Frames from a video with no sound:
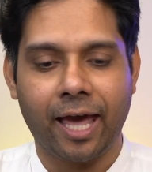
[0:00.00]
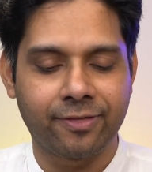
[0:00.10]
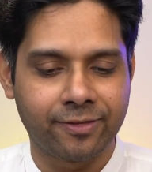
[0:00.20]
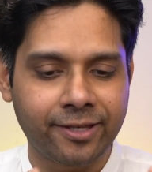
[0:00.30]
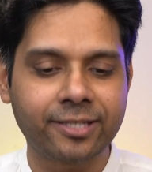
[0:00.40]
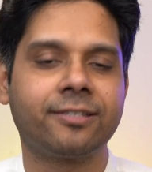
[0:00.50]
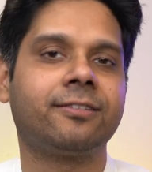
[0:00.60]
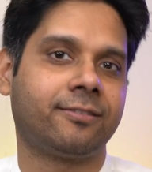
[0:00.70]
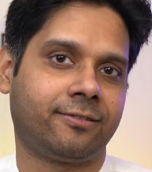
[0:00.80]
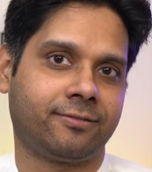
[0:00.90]
And
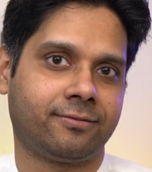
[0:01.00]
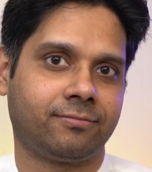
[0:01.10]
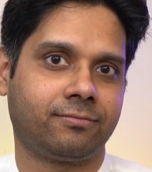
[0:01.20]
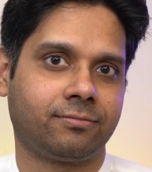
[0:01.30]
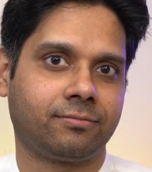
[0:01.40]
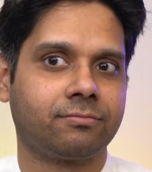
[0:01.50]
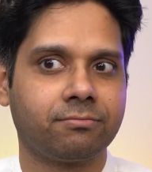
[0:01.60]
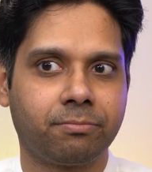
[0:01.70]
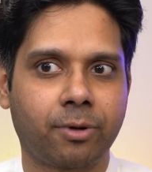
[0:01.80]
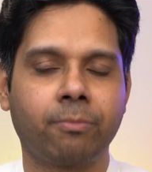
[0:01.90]
this
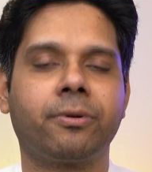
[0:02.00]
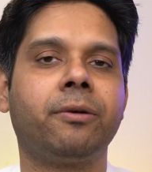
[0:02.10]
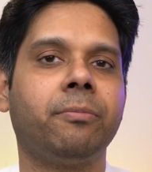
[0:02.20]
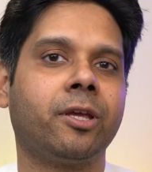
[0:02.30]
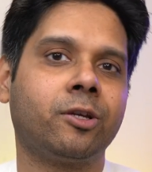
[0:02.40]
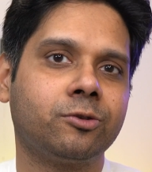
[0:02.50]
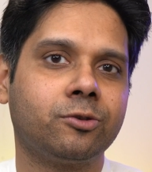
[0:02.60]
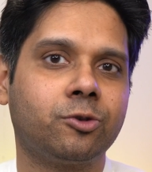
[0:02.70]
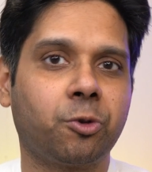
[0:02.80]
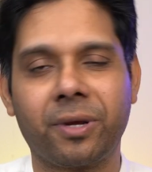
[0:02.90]
prompted
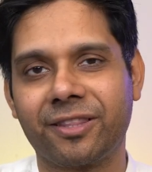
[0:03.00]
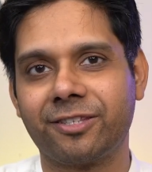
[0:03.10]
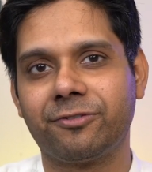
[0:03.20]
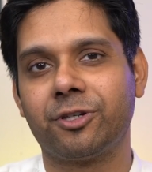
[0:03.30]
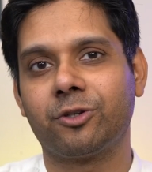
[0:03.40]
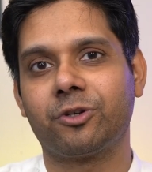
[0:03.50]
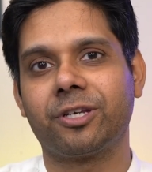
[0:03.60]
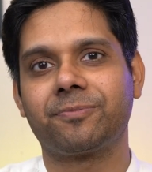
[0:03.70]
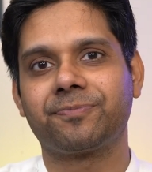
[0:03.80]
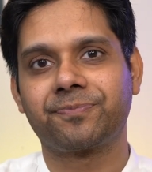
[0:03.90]
me to make this video
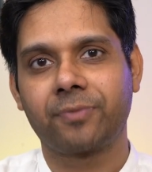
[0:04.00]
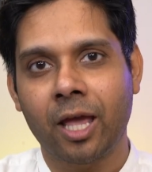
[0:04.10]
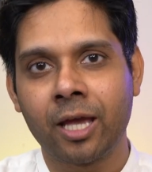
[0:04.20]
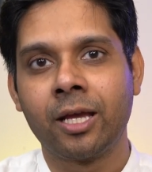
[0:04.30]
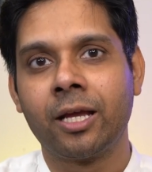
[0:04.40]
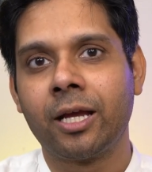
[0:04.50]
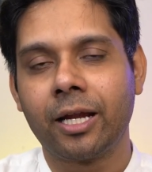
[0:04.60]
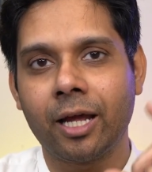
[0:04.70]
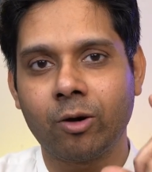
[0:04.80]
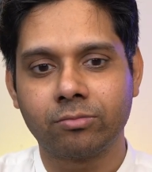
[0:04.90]
today.
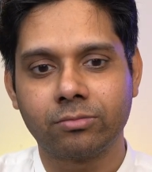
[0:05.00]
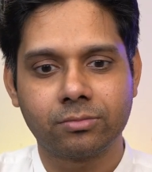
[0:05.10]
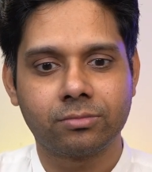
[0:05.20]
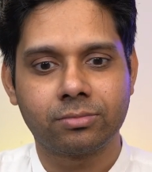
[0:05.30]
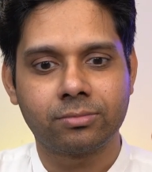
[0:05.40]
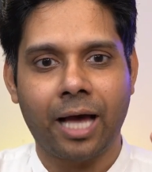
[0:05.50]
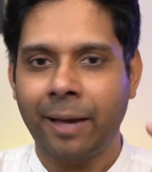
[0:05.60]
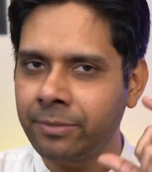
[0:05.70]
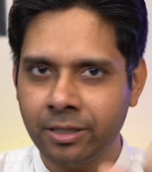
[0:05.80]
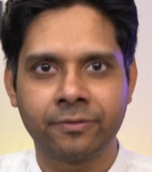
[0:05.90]
Now,
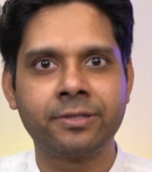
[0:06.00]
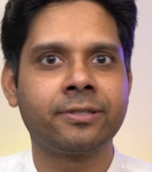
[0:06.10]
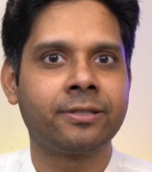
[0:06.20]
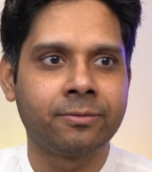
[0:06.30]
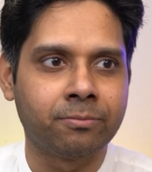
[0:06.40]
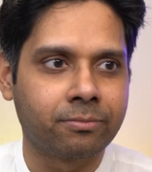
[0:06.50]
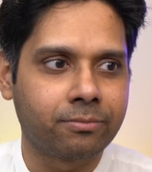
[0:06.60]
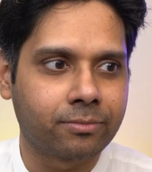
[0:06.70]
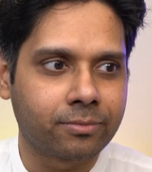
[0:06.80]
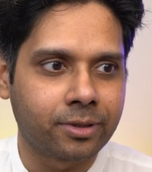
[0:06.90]
I'm convinced that the,
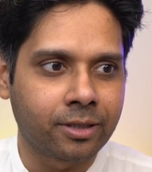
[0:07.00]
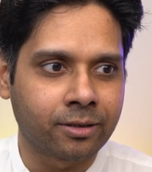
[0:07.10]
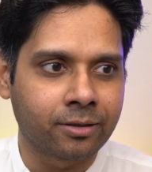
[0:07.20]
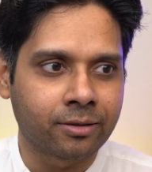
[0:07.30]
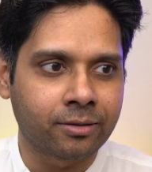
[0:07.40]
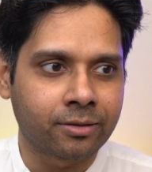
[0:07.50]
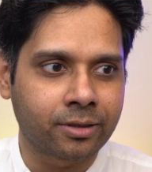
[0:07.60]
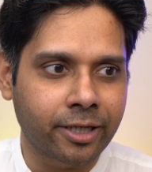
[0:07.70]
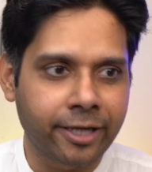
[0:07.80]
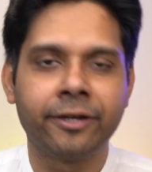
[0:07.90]

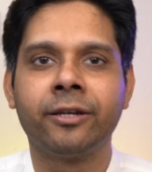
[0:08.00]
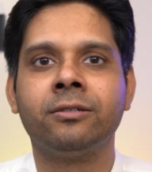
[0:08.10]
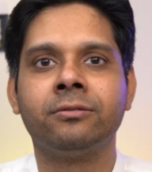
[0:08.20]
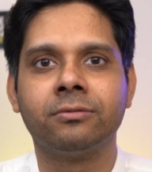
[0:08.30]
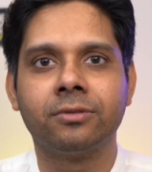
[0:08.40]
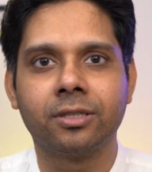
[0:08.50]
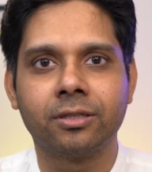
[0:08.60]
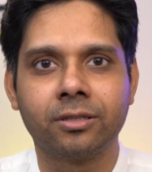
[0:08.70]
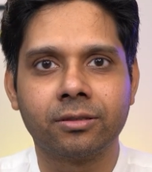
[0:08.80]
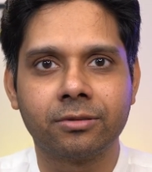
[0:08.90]
the Indian
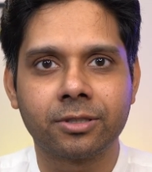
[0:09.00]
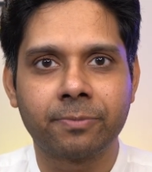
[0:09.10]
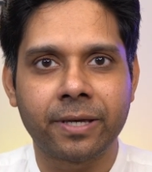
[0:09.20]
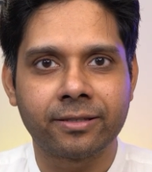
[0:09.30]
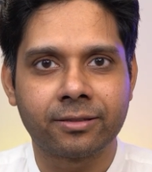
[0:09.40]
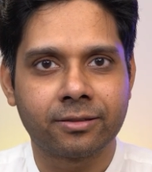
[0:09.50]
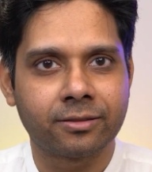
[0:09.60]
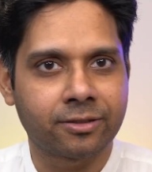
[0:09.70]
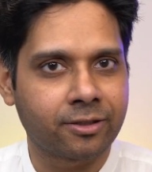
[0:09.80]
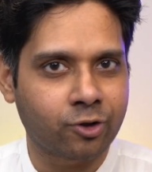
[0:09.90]
uh,
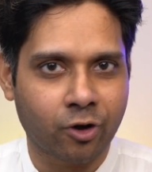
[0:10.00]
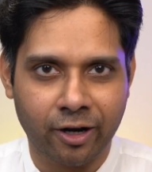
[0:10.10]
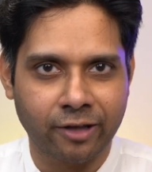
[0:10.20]
Space Research